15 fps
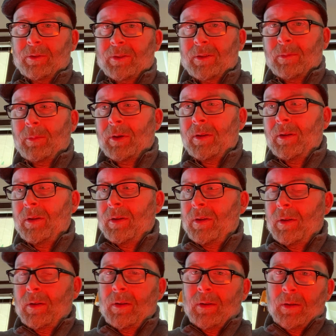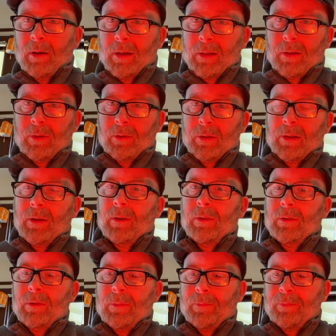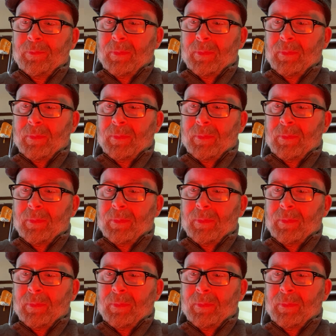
someone, I kill the killer.